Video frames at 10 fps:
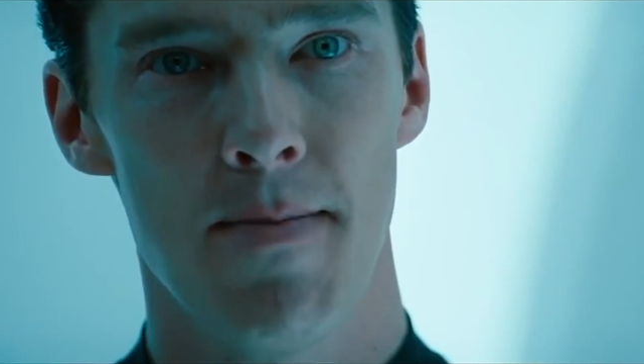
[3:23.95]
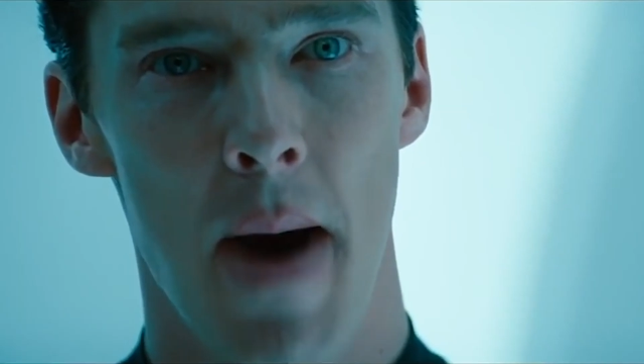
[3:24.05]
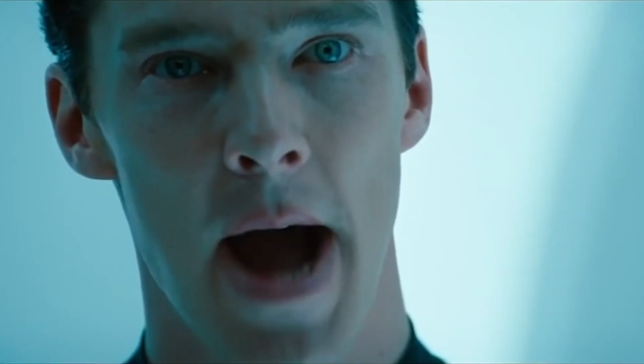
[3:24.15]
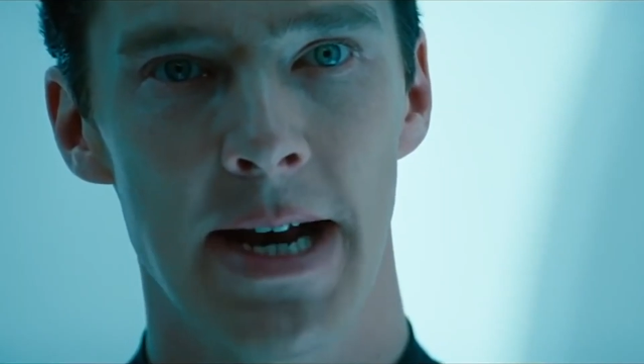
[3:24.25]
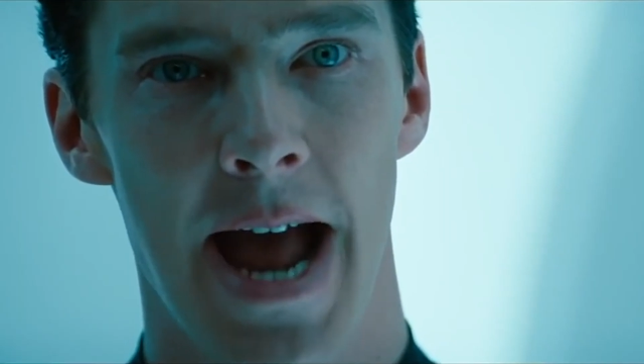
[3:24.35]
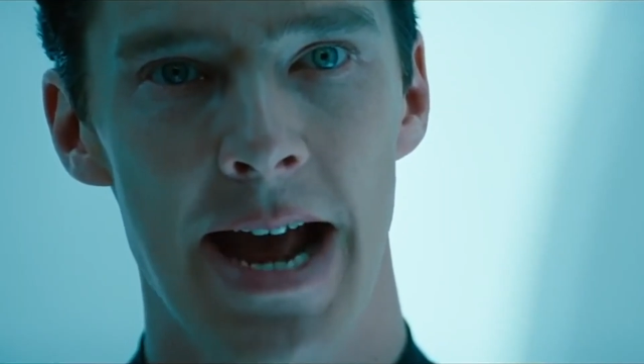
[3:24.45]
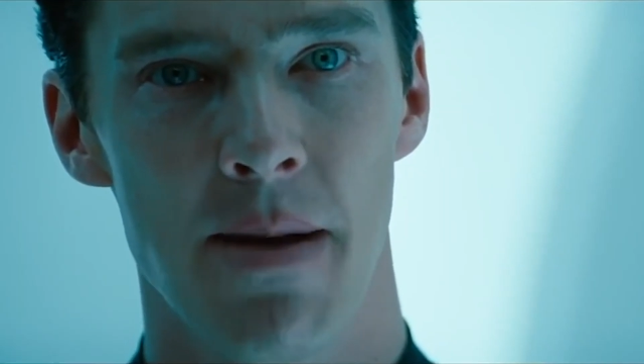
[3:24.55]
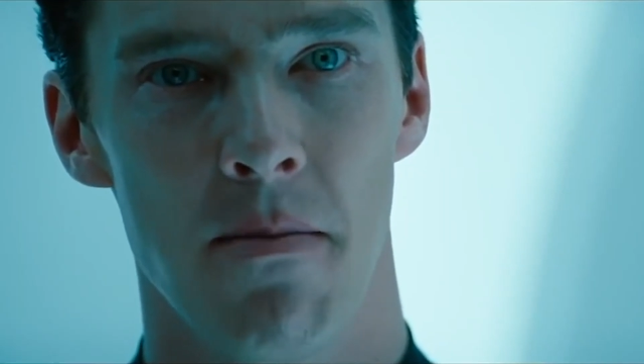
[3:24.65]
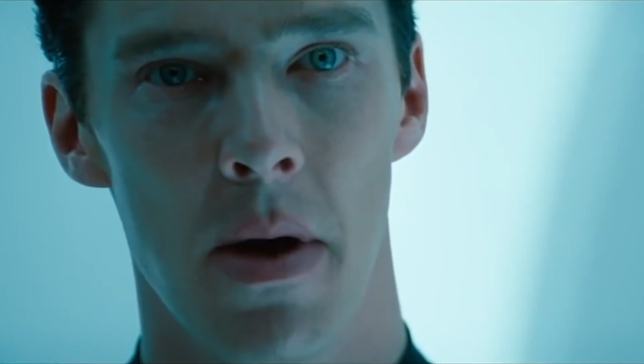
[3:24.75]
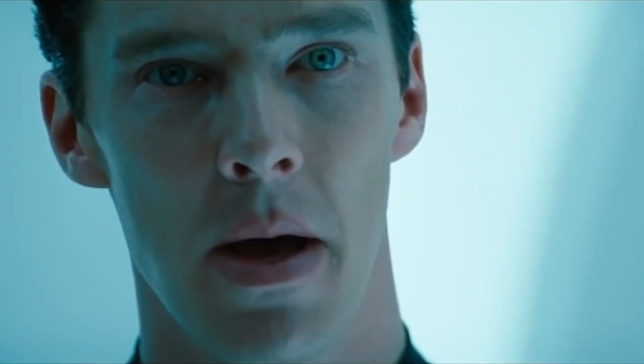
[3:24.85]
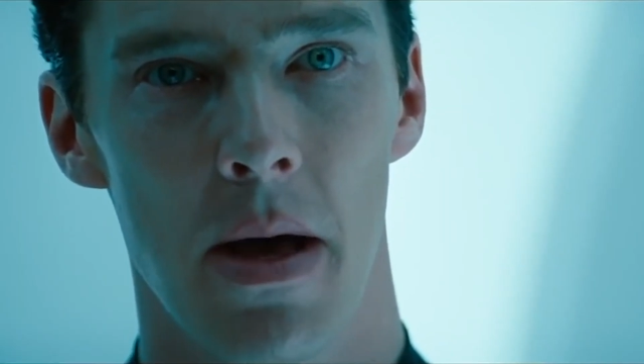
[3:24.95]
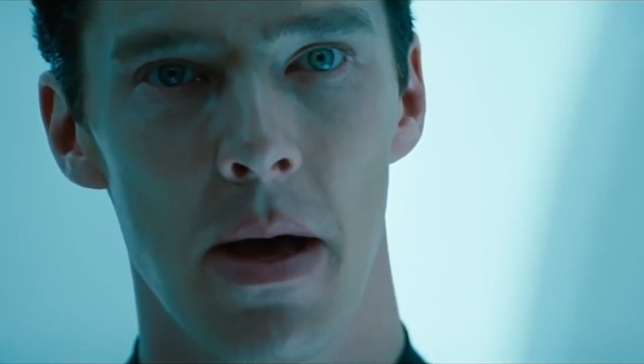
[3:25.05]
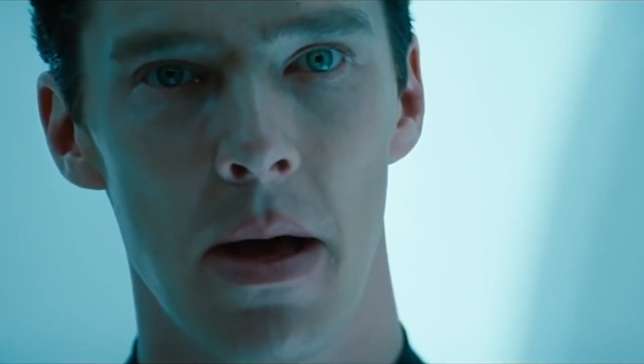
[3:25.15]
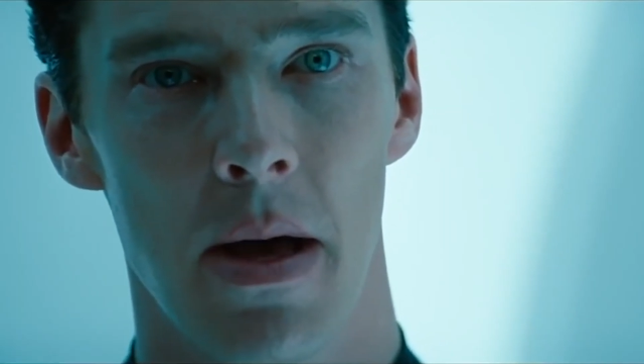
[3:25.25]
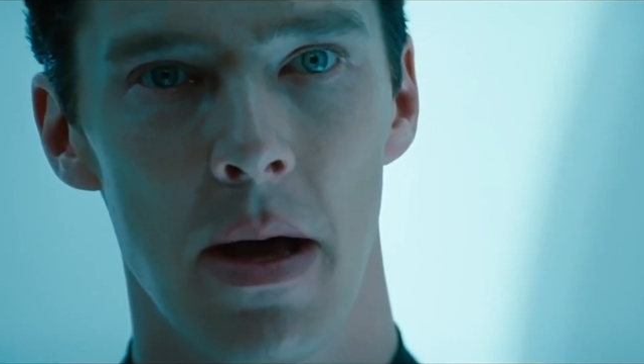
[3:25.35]
this scene would fall flat
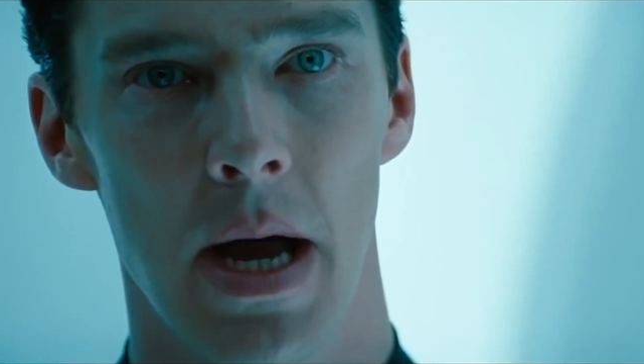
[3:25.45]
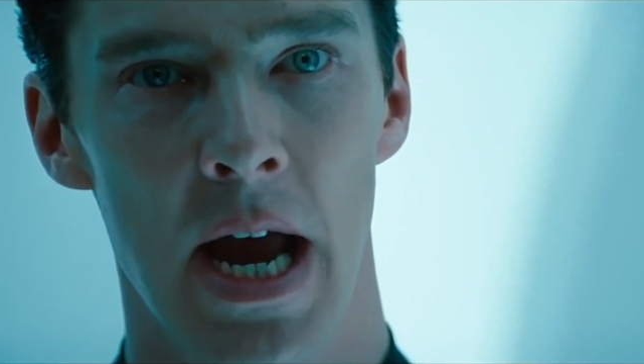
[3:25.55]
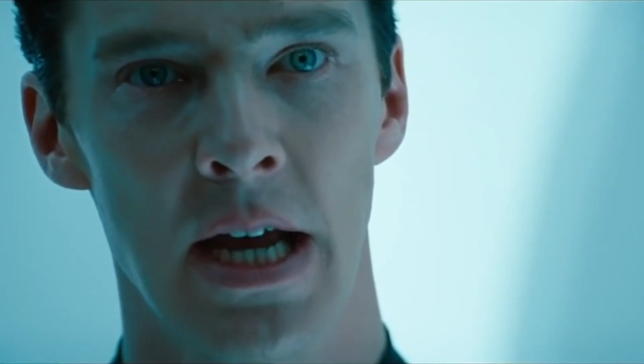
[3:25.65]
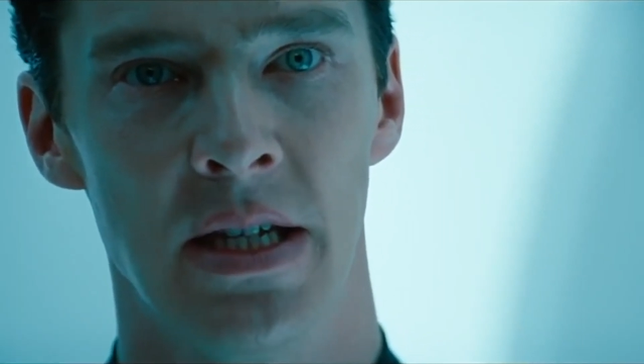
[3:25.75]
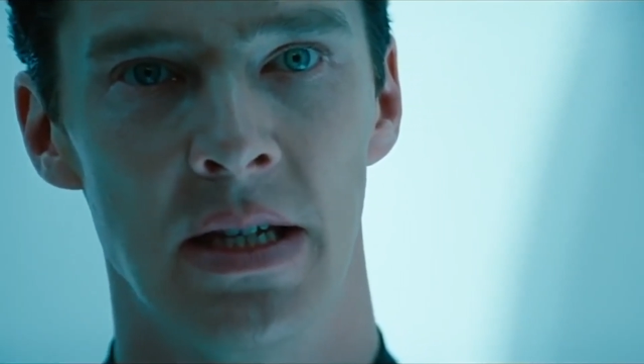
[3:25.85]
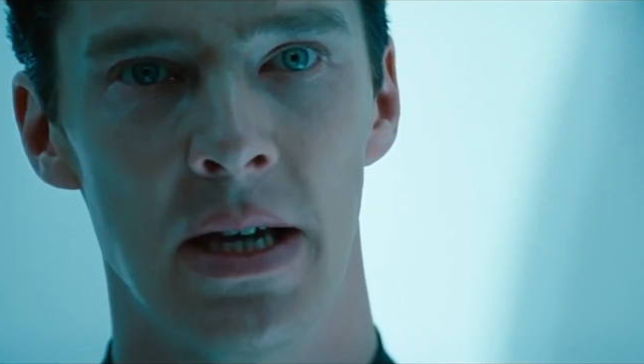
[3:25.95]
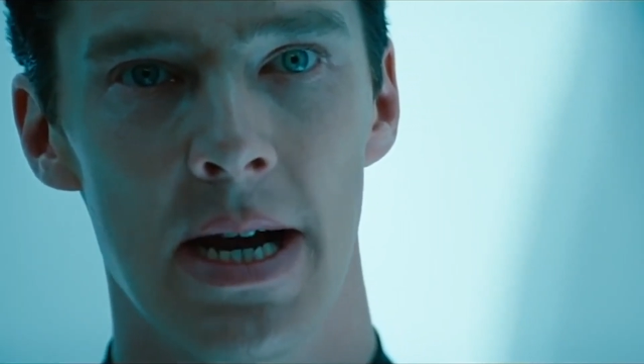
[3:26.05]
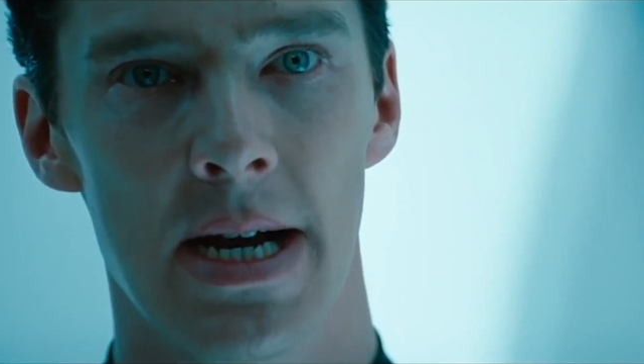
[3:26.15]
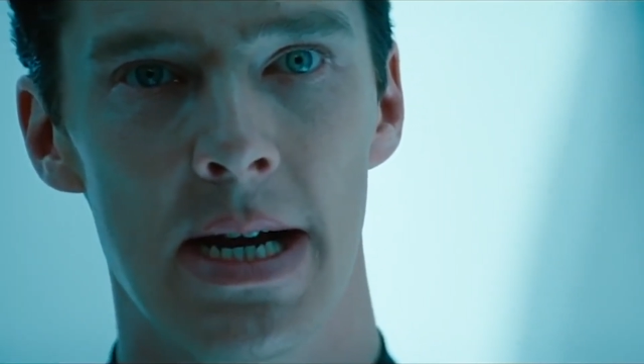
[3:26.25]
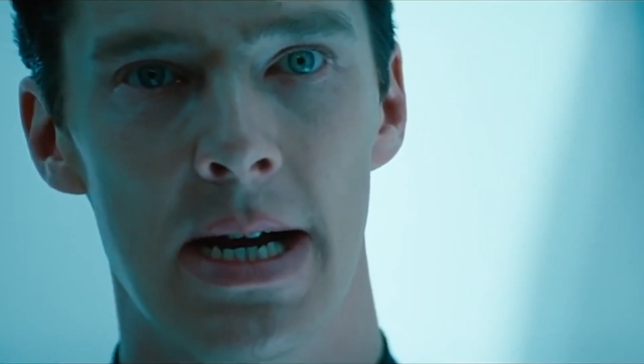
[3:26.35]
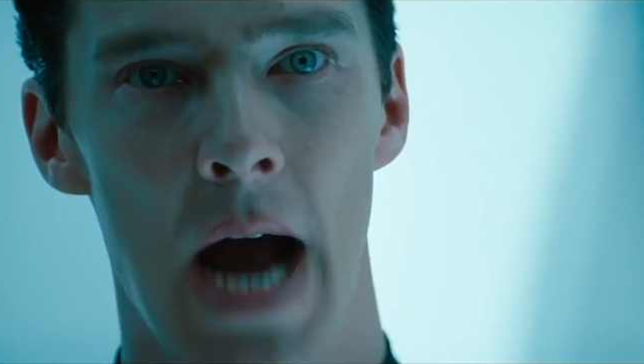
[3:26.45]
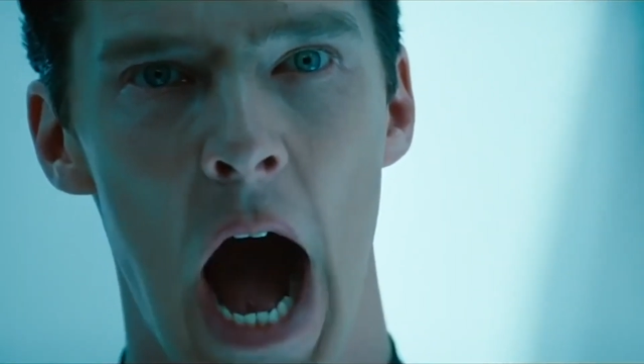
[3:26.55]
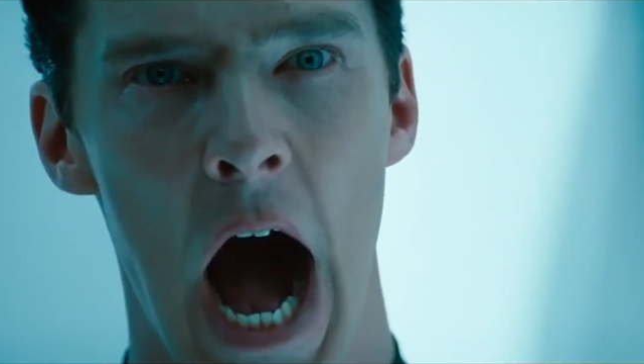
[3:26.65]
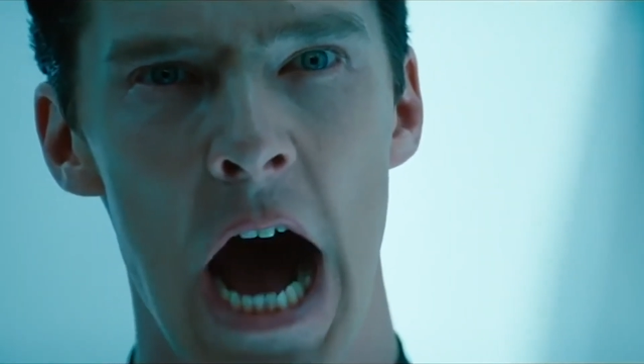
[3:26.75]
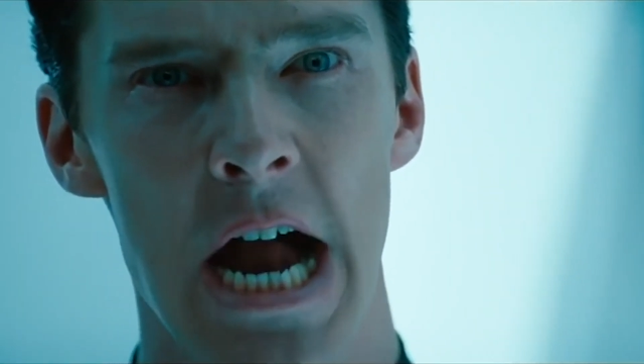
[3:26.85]
for you, just like it does for the characters.